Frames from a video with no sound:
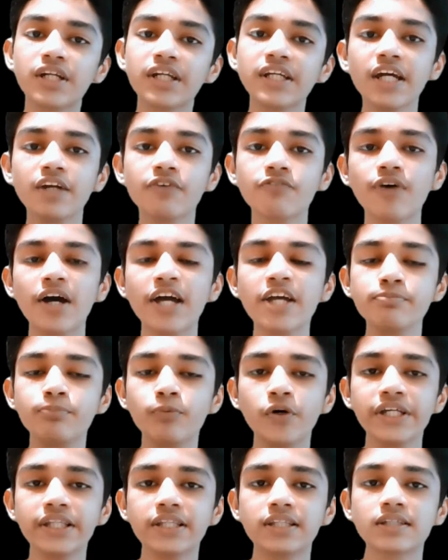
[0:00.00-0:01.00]
3 and 5
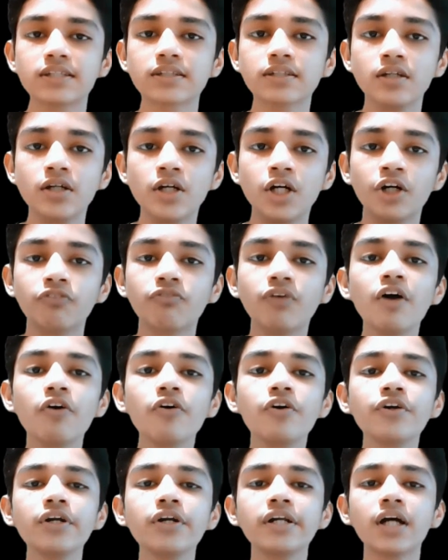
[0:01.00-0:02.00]
points.
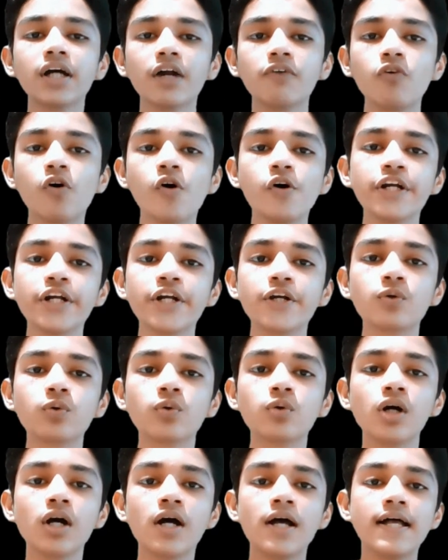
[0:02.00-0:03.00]
Why would it convert
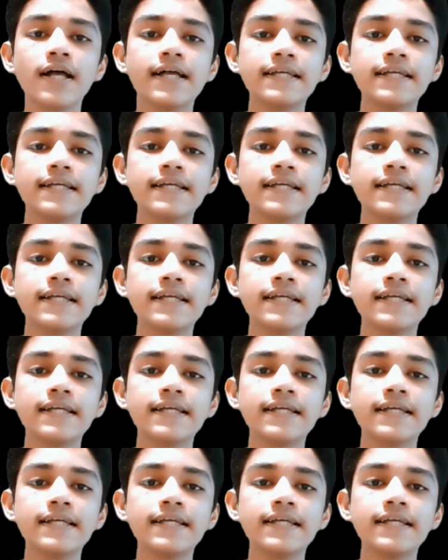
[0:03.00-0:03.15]
into